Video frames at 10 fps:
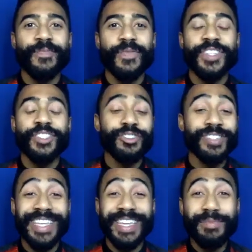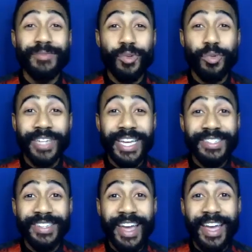this year's theme for World
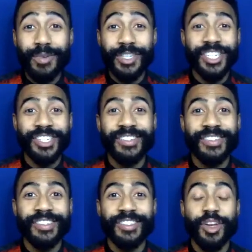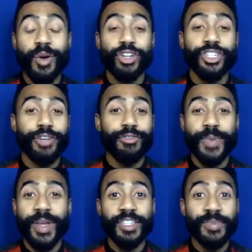AIDS Day, which is, you know, our shared
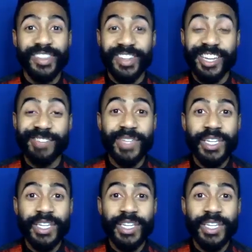responsibility.